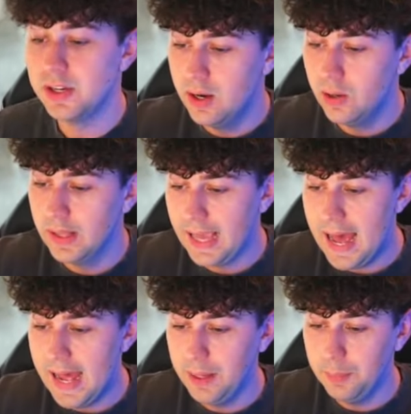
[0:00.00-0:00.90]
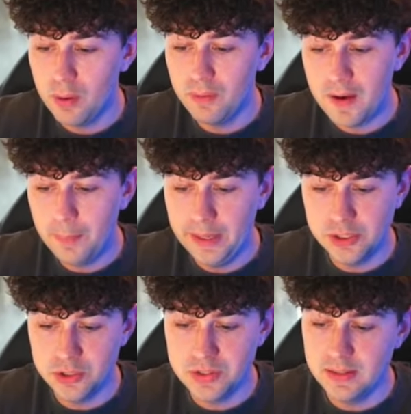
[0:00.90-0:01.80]
like adding profile
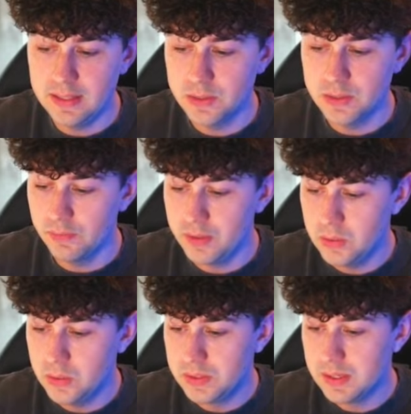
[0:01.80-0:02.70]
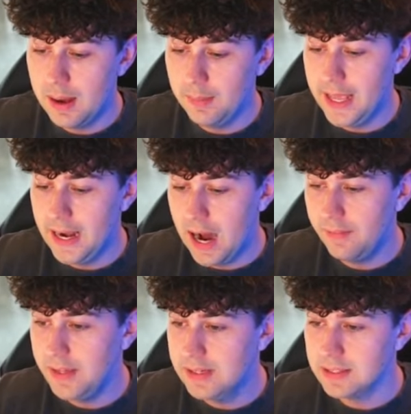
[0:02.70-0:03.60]
pictures to these reviews. And
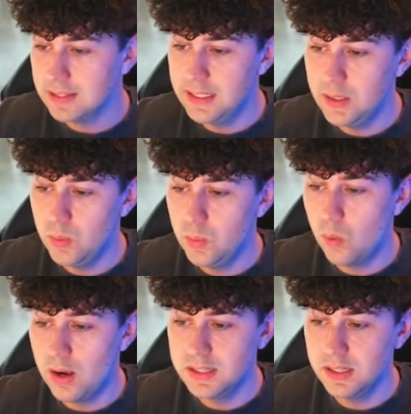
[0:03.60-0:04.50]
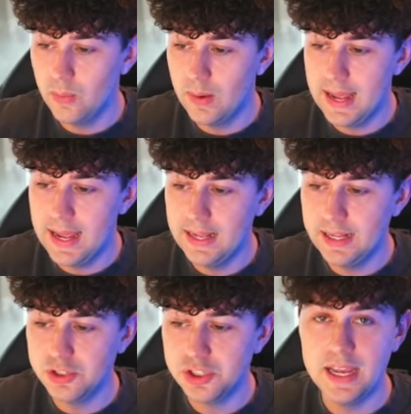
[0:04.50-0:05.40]
obviously we want to go ahead
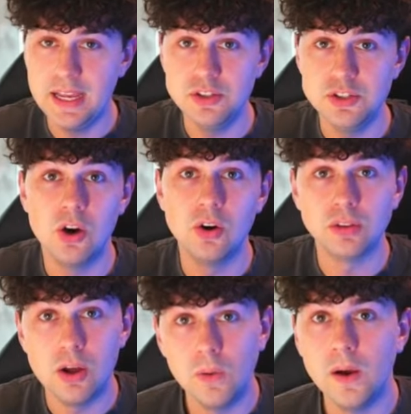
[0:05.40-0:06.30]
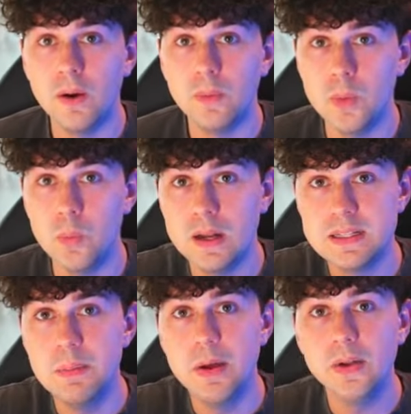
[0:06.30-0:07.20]
and change our logo. We want
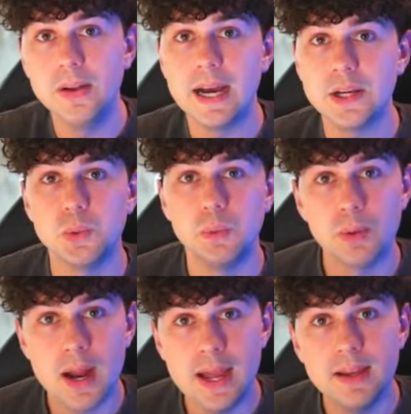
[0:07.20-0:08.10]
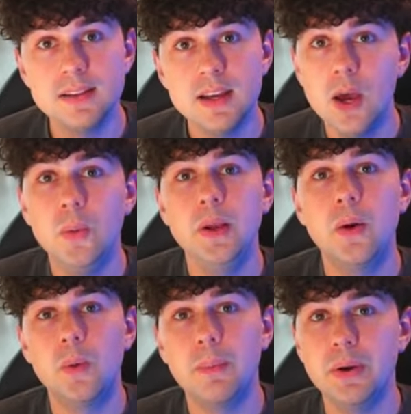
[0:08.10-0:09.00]
to build an actual brand. We
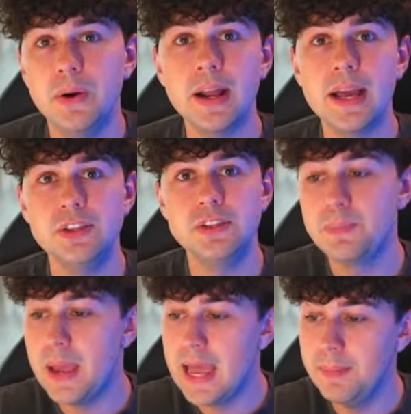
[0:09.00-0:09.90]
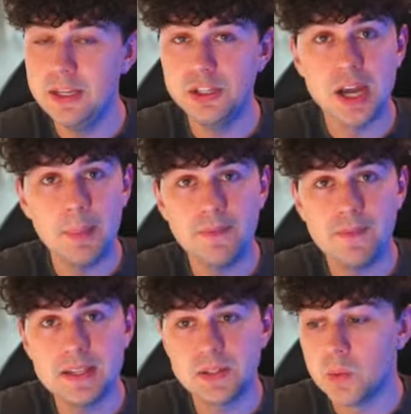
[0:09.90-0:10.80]
don't want to build a spammy
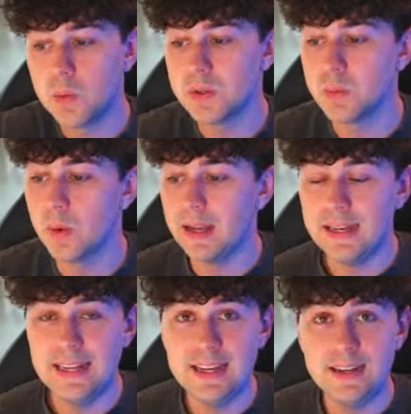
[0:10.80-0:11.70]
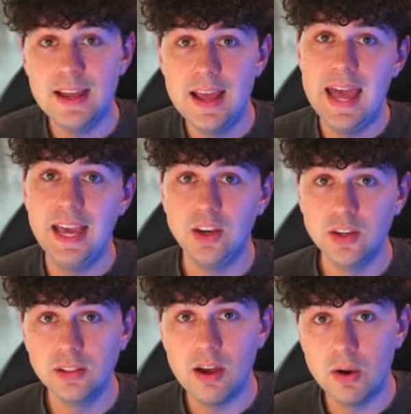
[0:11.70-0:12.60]
Shopify store. So we're we're gonna need a
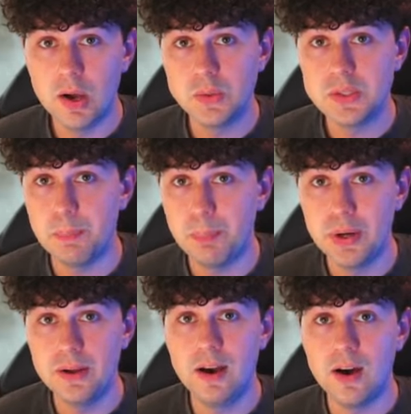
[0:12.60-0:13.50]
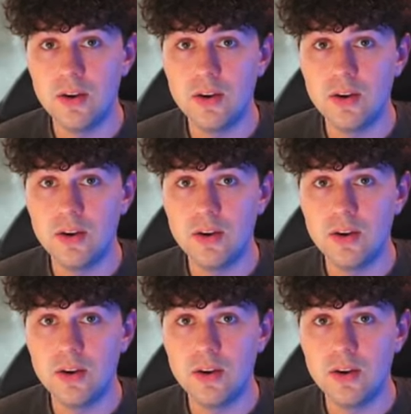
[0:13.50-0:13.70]
good logo to put on our